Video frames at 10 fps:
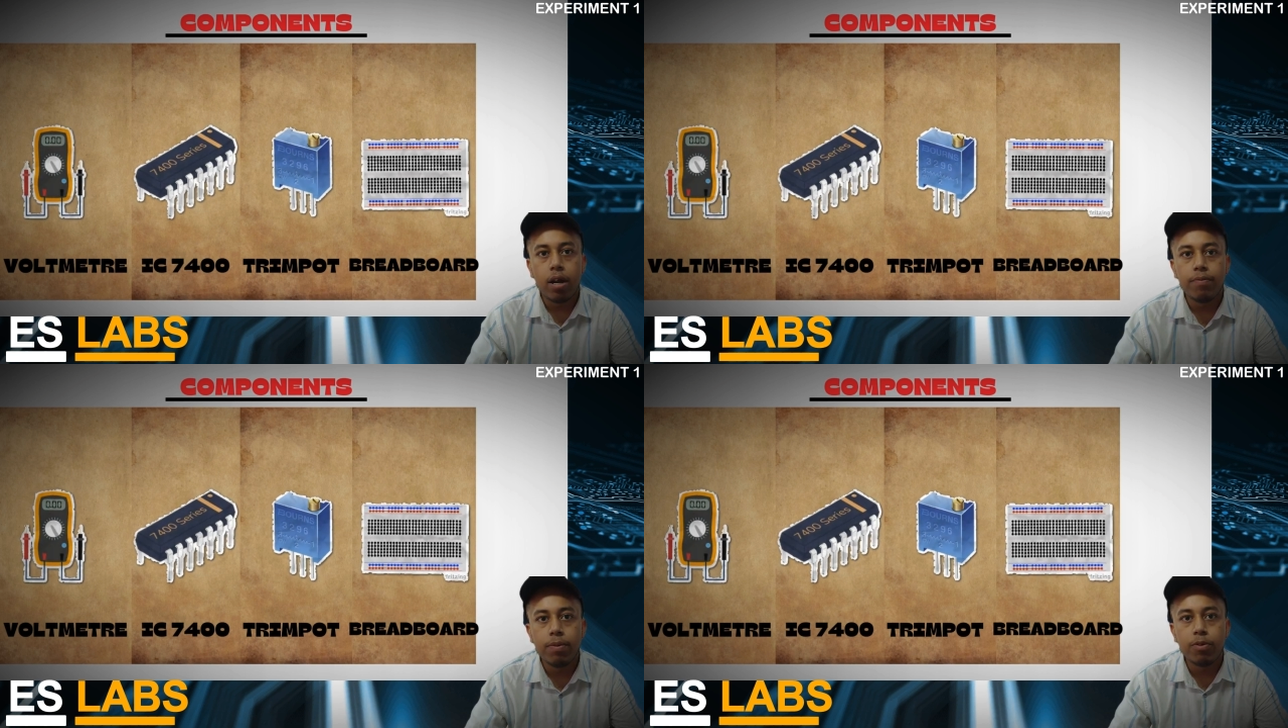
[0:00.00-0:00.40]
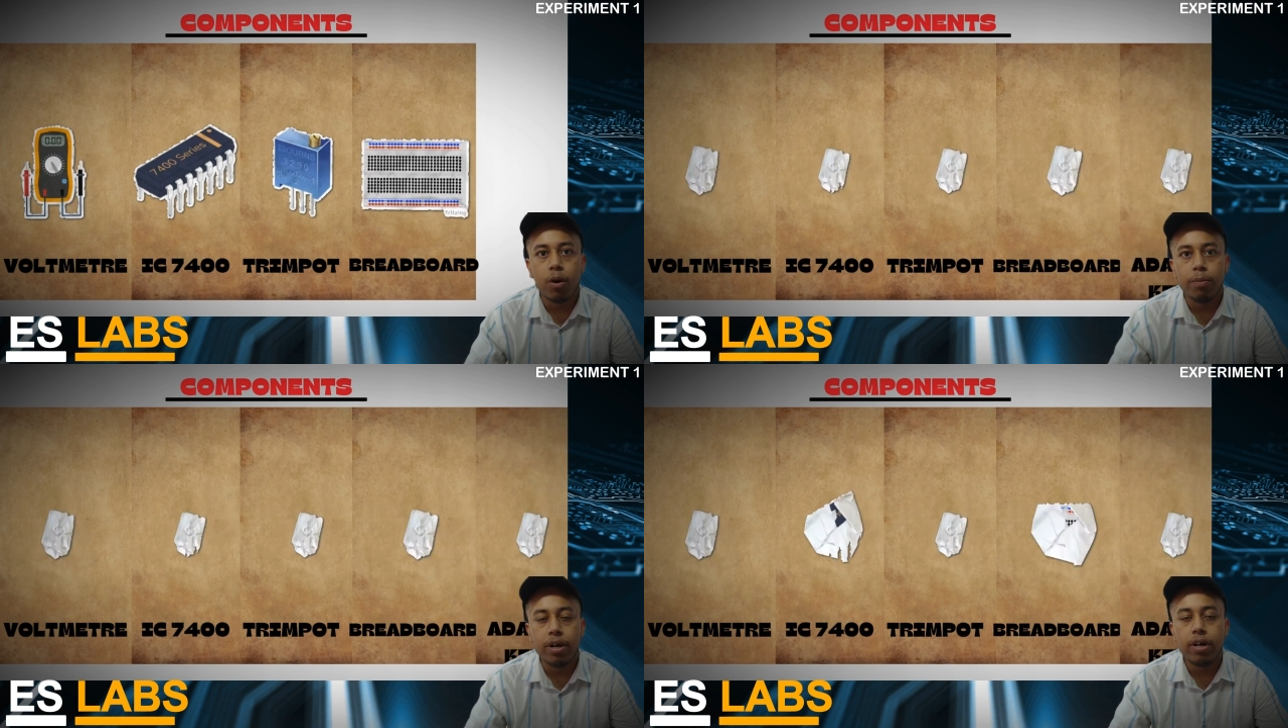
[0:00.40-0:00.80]
And the
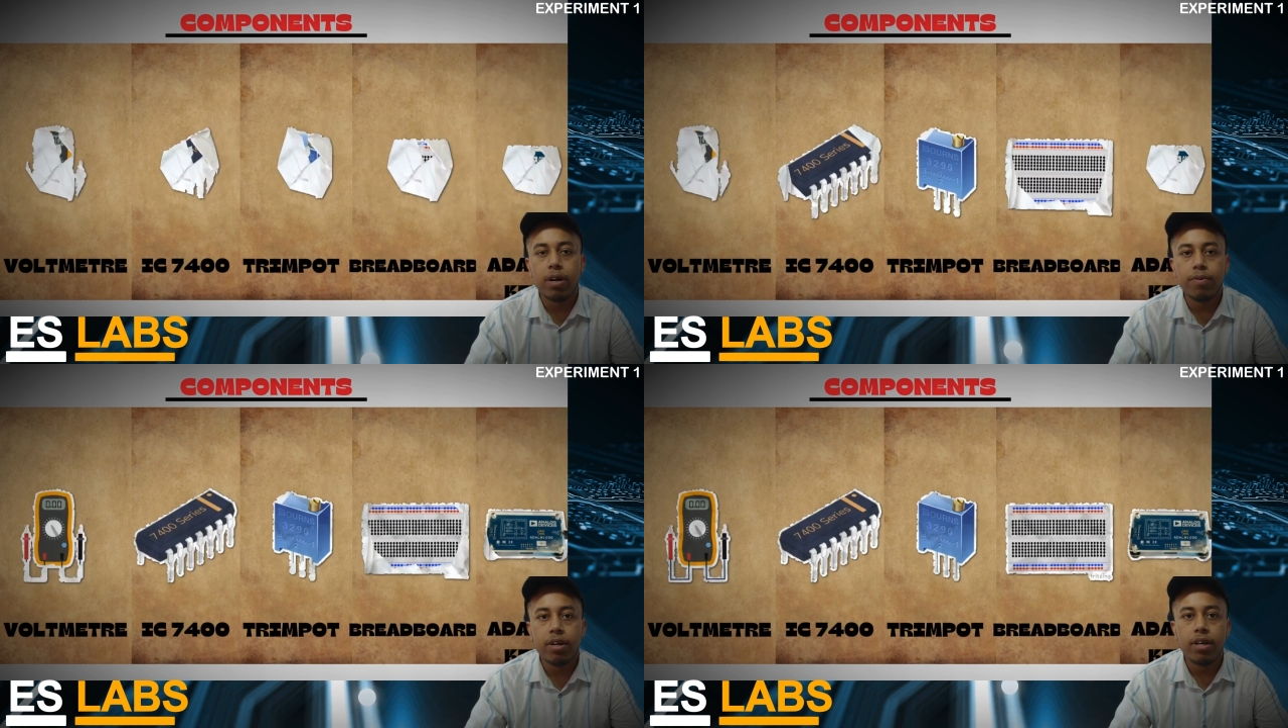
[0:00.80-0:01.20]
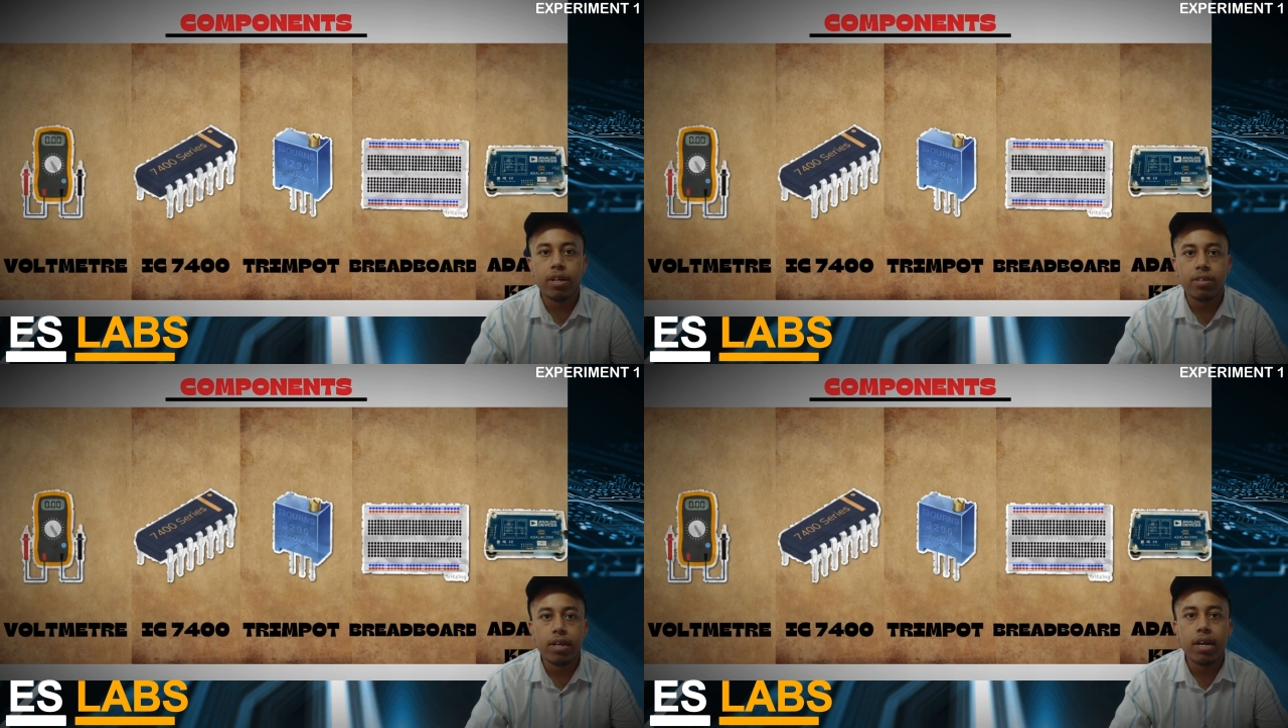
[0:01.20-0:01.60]
fifth component that we
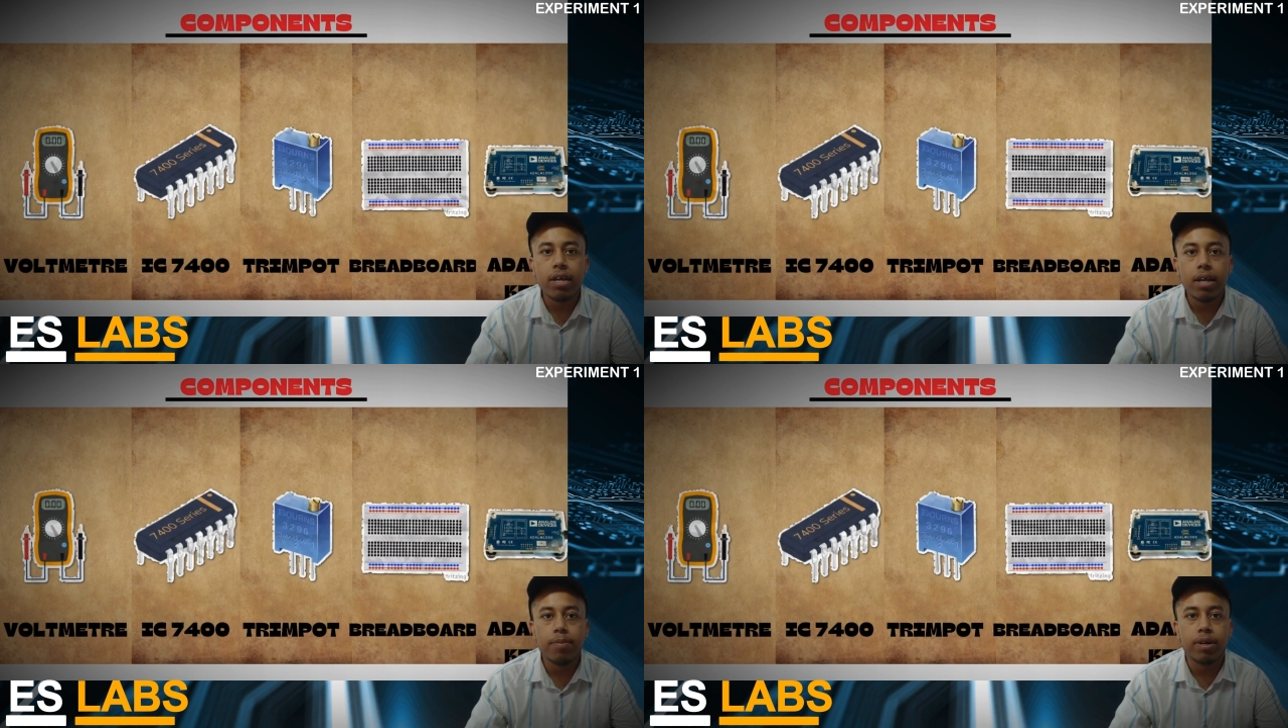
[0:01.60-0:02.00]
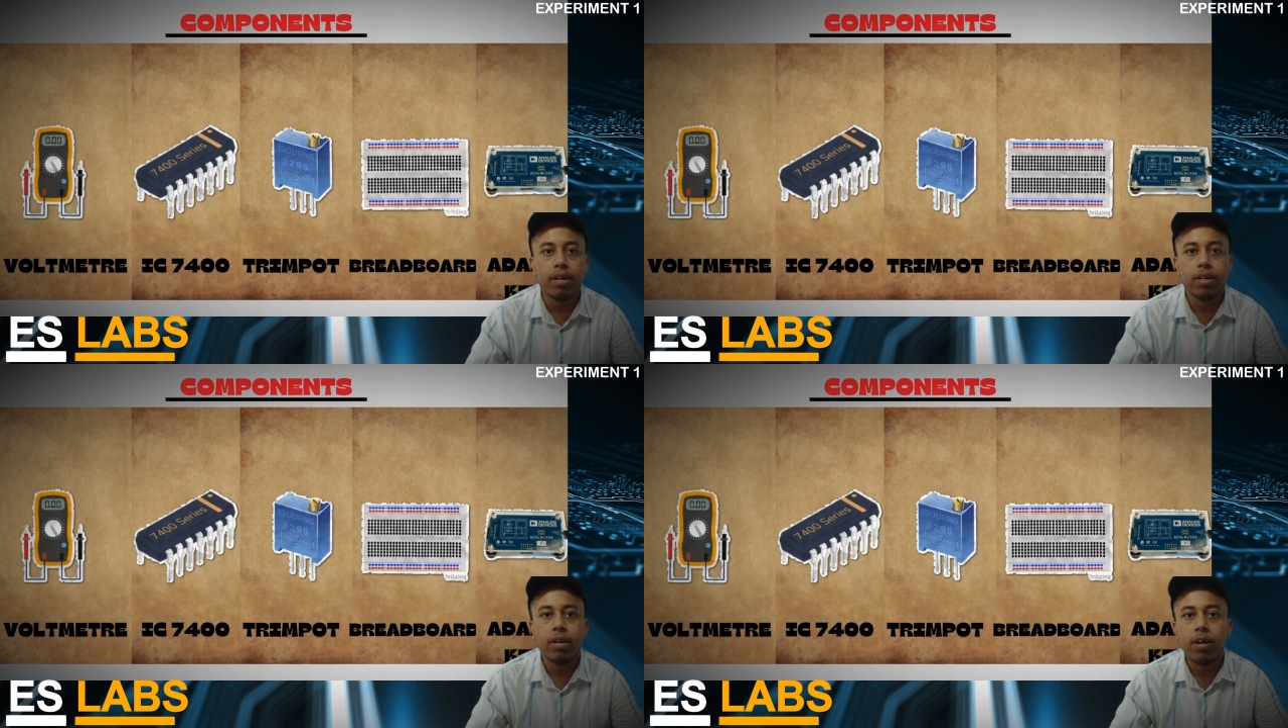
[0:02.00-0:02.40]
need is ADALM
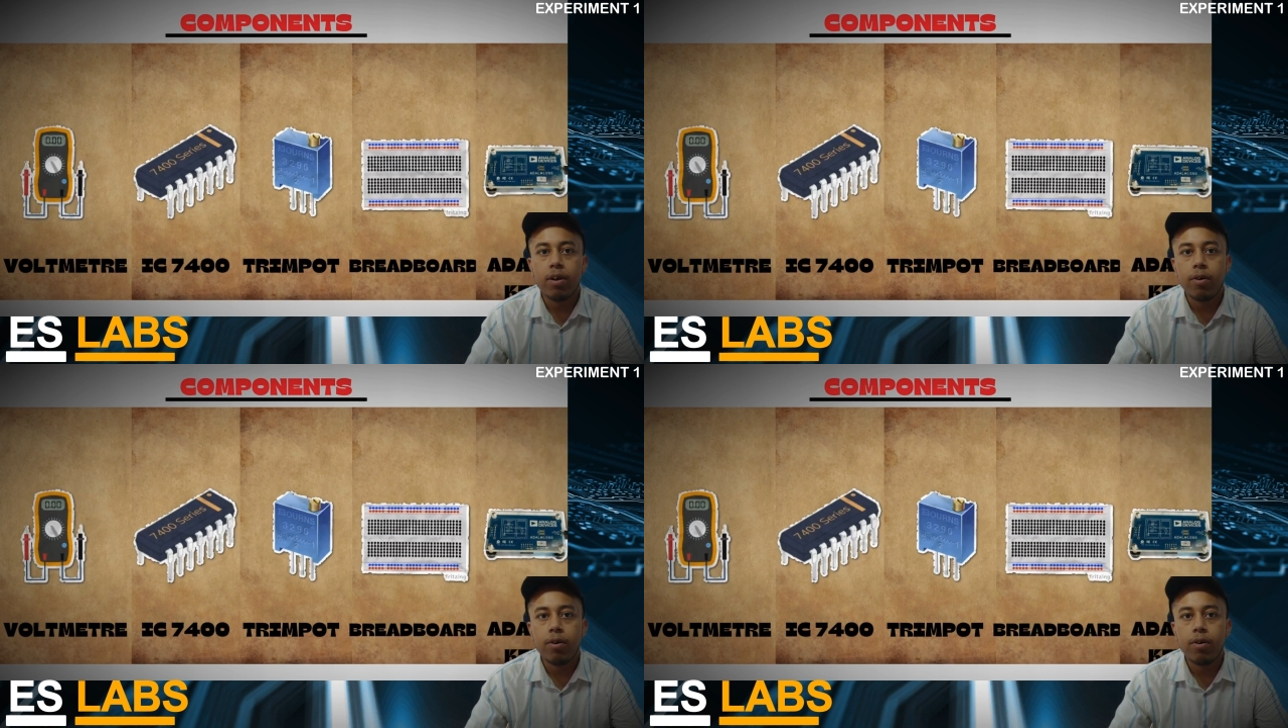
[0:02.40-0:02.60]
kit,